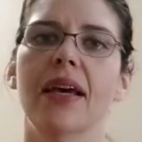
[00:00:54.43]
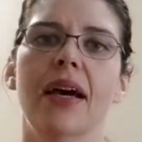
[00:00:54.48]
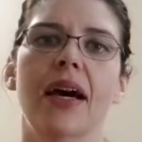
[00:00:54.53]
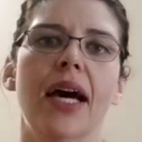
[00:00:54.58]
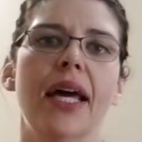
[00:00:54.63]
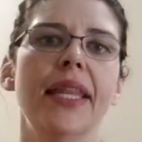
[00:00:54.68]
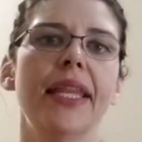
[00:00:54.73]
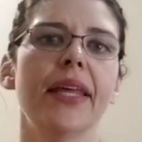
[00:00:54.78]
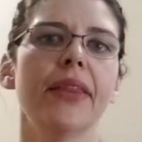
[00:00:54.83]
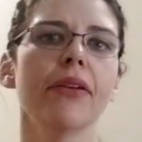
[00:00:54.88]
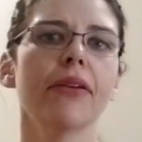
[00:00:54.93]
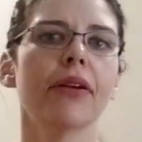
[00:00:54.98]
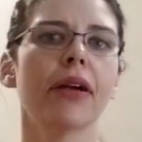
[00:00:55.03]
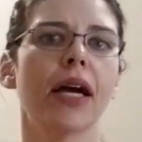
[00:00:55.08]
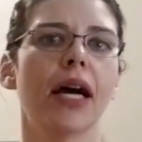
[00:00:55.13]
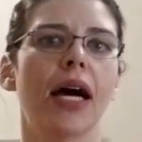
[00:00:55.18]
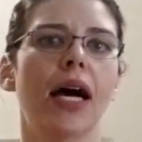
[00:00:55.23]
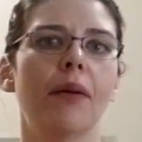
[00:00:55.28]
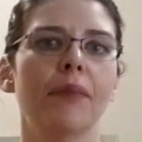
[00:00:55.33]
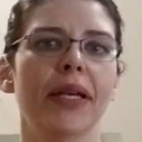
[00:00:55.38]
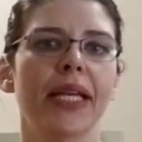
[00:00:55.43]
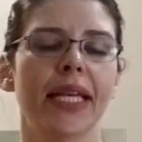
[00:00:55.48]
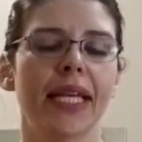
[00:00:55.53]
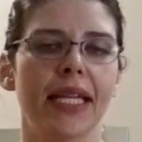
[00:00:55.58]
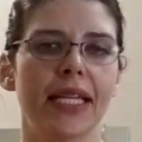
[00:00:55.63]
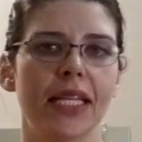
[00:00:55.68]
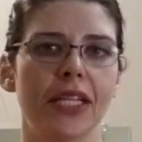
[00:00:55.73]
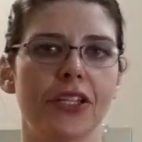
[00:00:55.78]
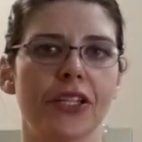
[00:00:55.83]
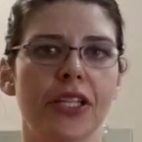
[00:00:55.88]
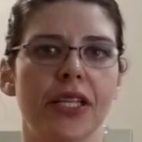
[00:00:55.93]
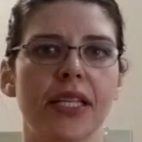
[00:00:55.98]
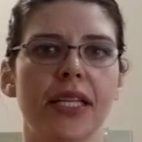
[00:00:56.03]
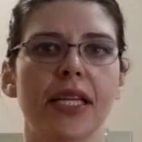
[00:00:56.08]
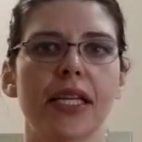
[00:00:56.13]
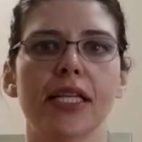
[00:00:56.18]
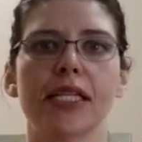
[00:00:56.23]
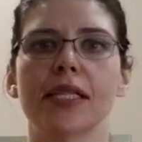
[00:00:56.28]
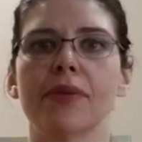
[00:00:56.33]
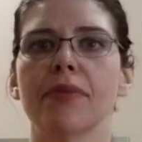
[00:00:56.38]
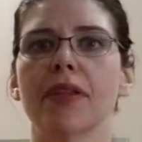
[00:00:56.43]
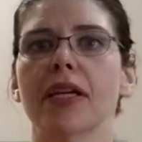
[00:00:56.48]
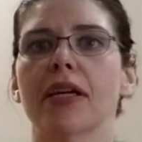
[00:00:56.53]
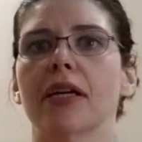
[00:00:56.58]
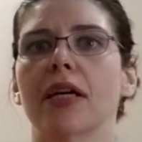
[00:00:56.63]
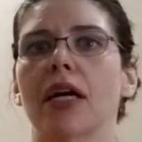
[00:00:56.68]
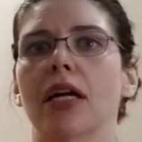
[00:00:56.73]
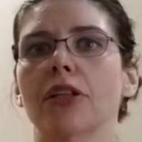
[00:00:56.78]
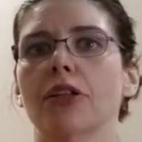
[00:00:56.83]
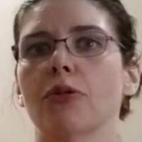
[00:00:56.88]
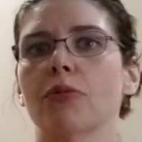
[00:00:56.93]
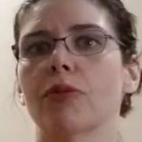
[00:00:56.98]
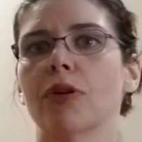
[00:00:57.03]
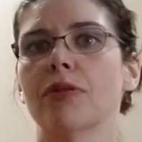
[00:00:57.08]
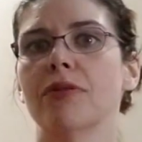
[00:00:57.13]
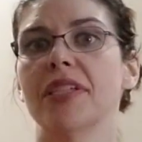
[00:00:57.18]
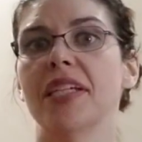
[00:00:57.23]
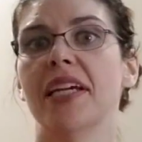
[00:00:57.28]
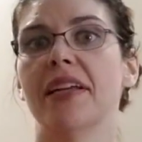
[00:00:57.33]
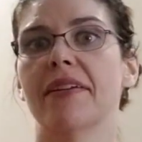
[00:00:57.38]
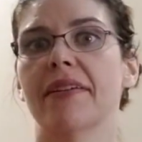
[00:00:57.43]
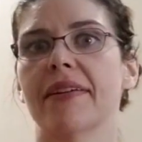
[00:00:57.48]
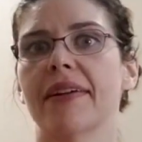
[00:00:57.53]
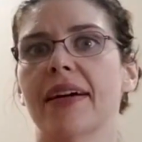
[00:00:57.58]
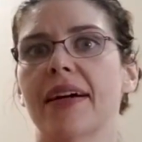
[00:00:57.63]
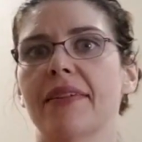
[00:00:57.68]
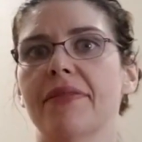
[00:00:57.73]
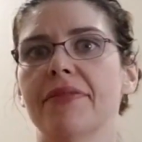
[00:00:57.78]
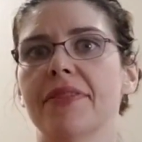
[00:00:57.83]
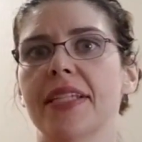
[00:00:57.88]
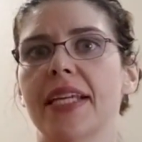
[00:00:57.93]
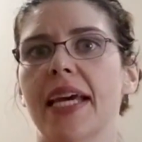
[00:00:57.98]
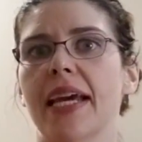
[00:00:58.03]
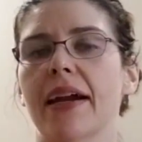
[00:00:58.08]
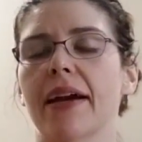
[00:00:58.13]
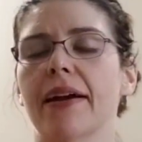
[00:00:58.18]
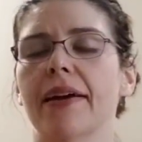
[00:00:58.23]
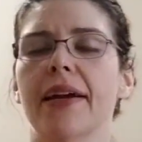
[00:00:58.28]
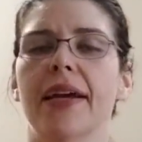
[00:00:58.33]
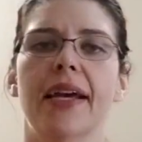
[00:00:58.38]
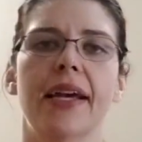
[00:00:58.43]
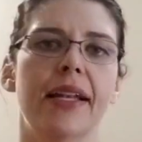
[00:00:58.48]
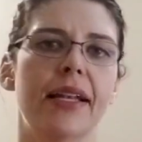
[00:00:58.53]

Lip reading: Another common condition is something called a rotator cuff tear.